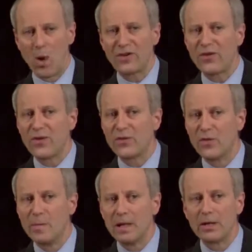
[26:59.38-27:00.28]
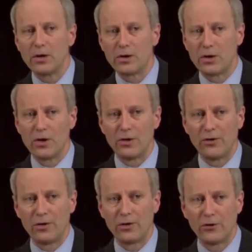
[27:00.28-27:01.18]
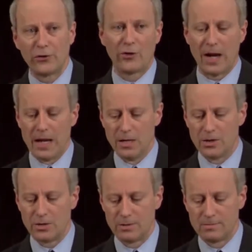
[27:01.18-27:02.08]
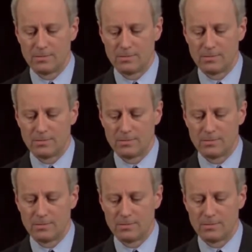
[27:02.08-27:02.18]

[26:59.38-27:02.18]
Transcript: once the familiar turns strange,